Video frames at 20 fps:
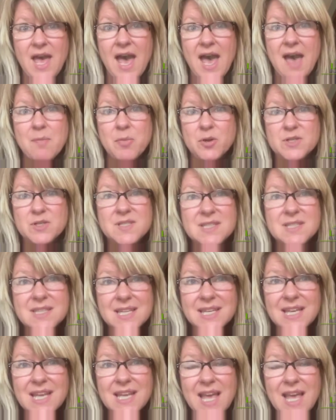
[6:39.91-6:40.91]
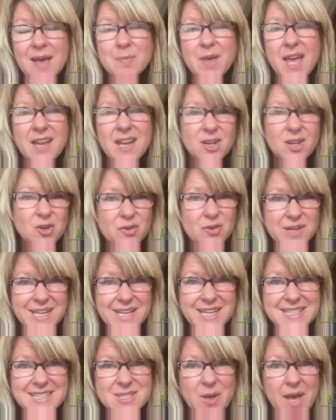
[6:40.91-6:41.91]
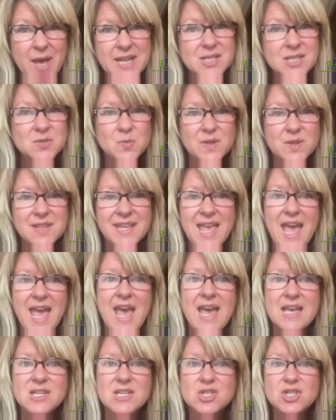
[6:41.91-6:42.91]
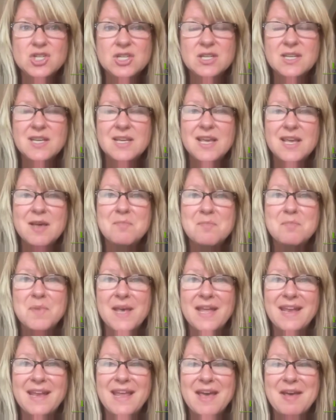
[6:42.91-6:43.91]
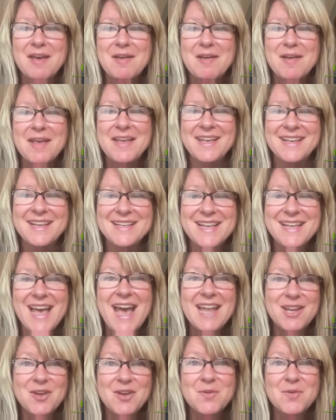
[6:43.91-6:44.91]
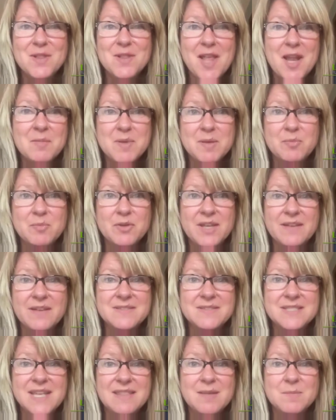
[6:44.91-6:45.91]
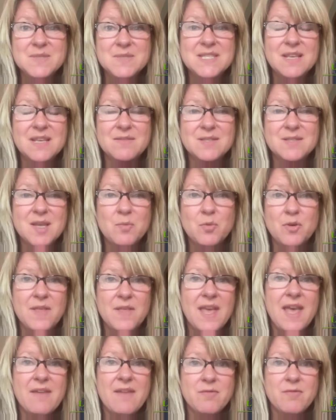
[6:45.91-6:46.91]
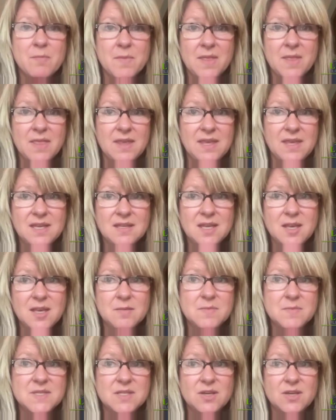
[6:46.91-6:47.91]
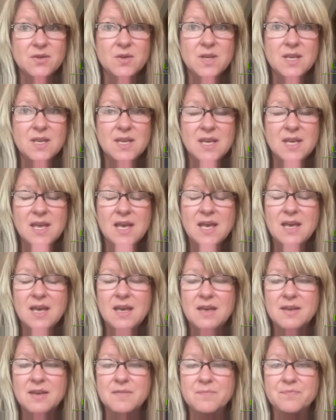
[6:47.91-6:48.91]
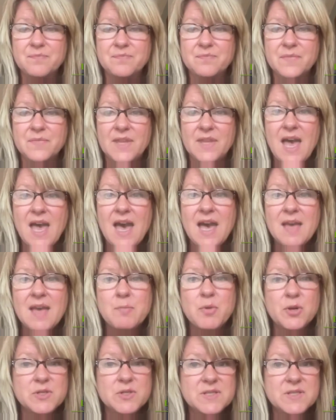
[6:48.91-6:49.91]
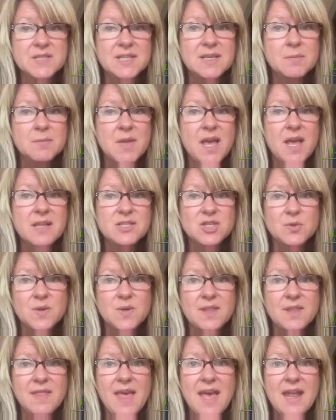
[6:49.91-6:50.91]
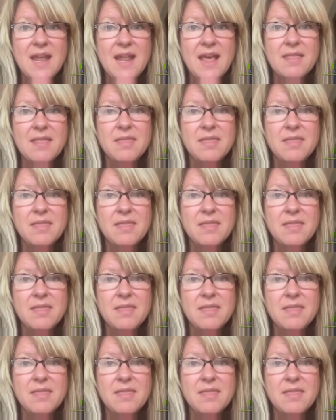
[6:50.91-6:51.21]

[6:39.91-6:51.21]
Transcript: I'm kind of greedy, so I just want the cash. But I know a lot of people have set themselves up where they have a monthly income. So I personally am not doing that.